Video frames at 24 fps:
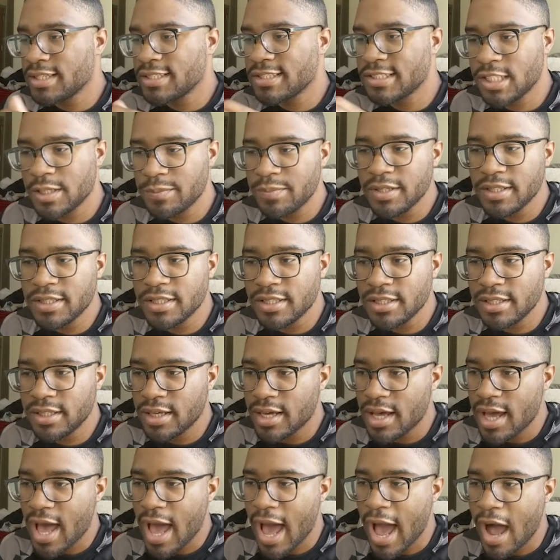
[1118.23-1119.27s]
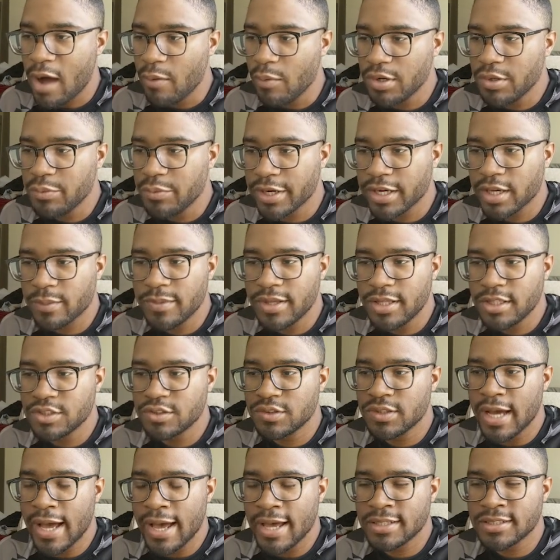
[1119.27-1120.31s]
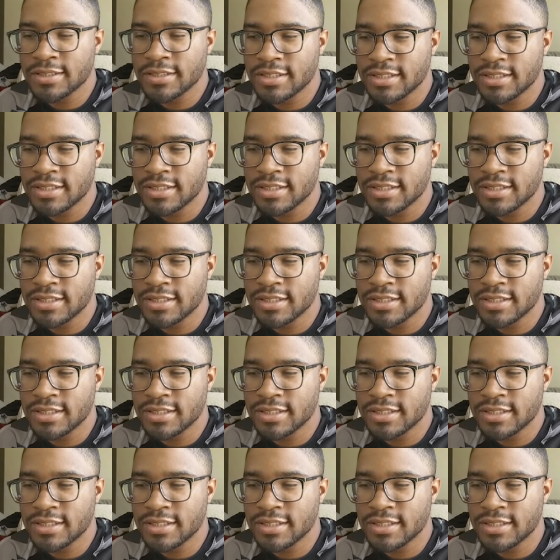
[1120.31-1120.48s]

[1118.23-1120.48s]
Typically, I wouldn't recommend you guys